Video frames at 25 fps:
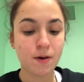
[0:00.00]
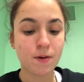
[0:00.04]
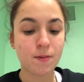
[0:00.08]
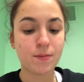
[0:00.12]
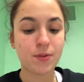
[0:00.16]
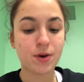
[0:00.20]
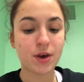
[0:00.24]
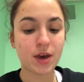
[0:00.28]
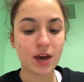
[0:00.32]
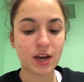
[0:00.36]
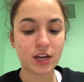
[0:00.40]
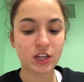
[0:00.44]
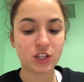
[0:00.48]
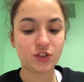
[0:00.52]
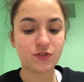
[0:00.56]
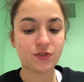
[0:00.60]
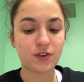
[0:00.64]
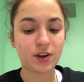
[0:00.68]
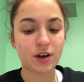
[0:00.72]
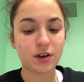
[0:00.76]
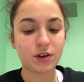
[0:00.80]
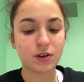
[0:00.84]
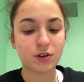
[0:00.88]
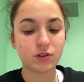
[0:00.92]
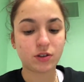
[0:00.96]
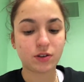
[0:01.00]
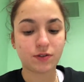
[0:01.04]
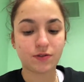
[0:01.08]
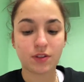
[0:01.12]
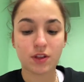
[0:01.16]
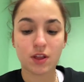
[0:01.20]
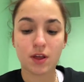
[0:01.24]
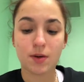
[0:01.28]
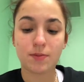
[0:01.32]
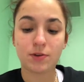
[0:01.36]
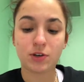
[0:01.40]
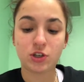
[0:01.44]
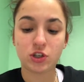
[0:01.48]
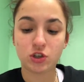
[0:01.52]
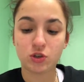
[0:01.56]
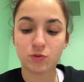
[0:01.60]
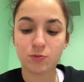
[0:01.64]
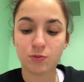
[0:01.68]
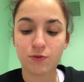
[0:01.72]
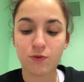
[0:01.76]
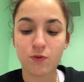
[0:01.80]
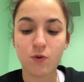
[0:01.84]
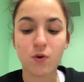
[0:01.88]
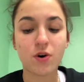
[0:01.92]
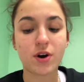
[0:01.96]
pH values of the lemon juice
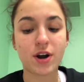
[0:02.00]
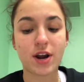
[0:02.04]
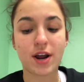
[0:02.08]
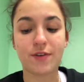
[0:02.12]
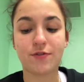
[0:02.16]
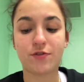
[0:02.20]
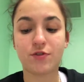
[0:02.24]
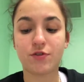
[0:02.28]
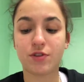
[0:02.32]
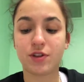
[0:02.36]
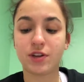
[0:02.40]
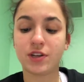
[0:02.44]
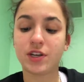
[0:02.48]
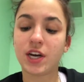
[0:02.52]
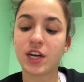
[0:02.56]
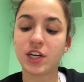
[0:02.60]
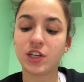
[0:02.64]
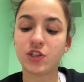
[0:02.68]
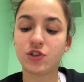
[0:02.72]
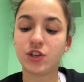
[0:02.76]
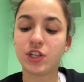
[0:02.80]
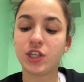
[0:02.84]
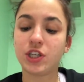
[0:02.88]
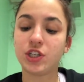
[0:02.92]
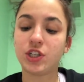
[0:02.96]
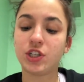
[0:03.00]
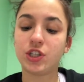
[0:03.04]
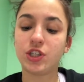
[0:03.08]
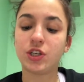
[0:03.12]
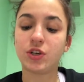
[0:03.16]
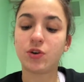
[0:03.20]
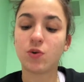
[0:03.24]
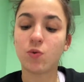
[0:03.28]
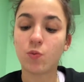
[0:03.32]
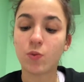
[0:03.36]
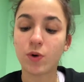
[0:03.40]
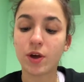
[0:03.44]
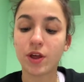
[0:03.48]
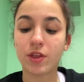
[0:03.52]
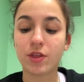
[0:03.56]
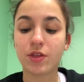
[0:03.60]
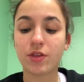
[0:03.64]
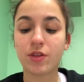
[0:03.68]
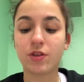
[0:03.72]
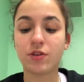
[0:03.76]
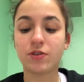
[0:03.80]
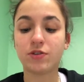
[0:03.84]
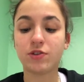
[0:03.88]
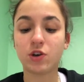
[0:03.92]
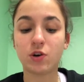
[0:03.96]
before and after the titration with
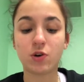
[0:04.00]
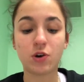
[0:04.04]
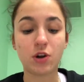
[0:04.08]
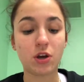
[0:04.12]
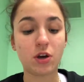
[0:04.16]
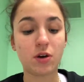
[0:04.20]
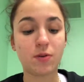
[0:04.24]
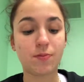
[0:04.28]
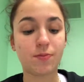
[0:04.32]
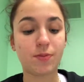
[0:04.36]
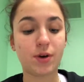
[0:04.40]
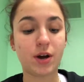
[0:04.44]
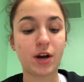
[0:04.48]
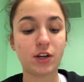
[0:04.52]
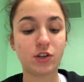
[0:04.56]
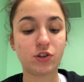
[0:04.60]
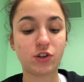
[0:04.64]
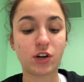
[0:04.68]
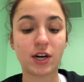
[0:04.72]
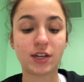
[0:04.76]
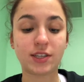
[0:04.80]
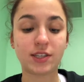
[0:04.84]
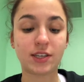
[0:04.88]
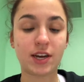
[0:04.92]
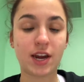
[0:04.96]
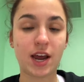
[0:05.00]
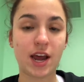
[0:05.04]
sodium hydroxide,